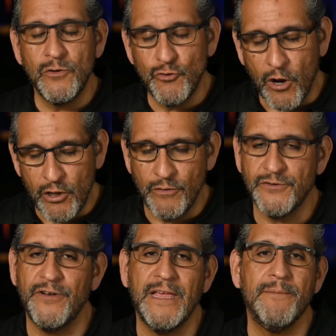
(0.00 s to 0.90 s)
Draw
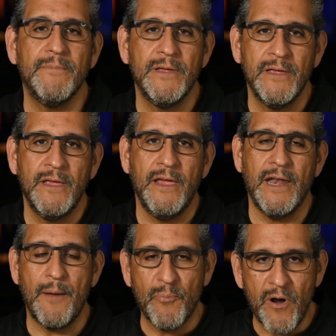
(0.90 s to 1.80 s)
closer to Him.
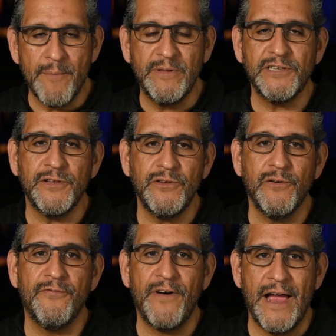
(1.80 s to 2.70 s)
And I promise you,
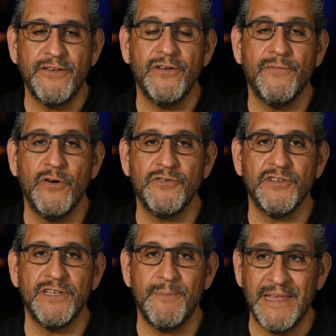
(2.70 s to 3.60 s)
you'll find your
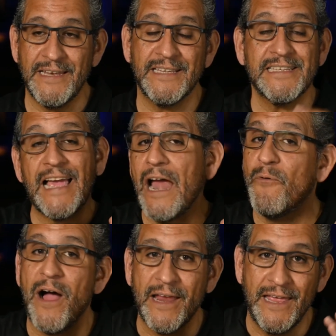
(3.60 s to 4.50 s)
devotion to begin to
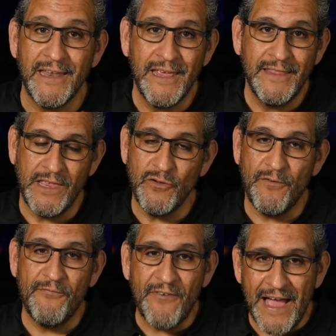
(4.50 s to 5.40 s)
skyrocket, that you'll
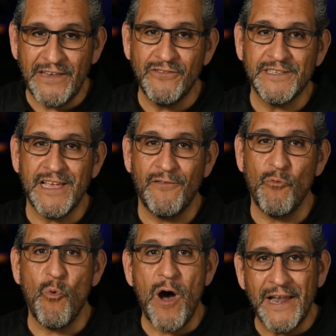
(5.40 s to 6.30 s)
find yourself
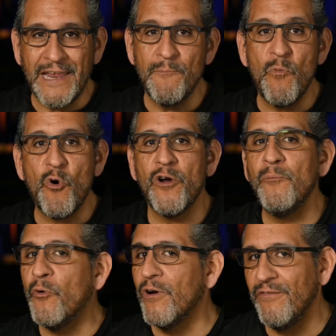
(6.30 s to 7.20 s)
wanting more
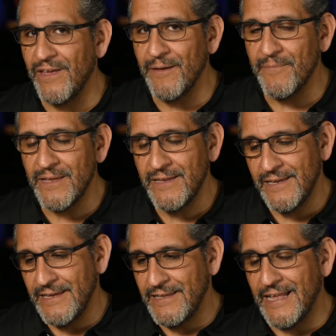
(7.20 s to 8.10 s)
and more of
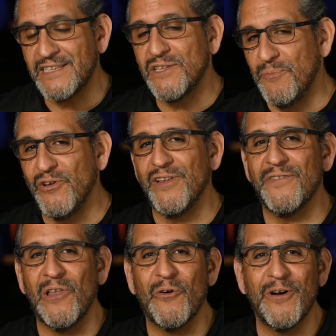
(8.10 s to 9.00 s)
Him. That's the beauty
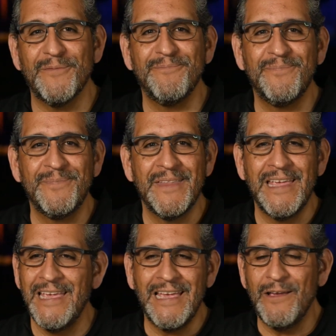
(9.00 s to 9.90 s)
of the Lord.
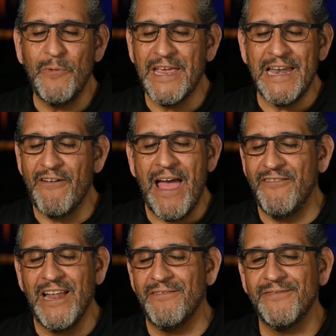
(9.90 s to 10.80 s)
We can never
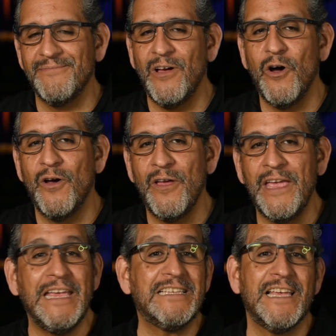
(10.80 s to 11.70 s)
have enough.
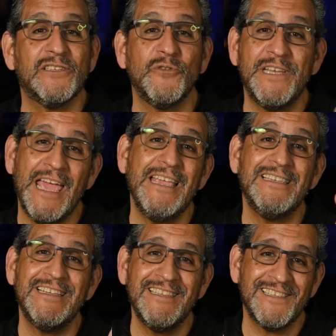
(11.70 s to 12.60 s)
He says, oh,
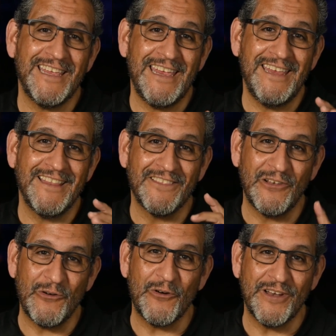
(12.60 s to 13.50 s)
taste and see that the
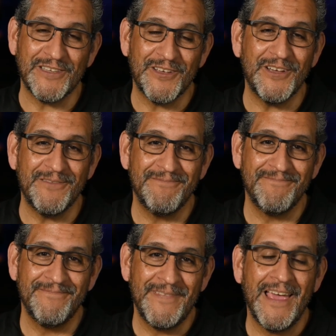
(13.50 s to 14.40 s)
Lord is good.
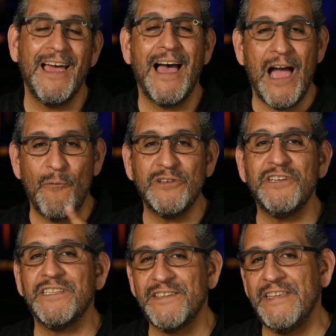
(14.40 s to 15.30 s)
I
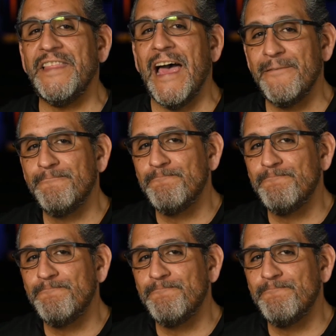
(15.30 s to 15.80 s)
want you to see that.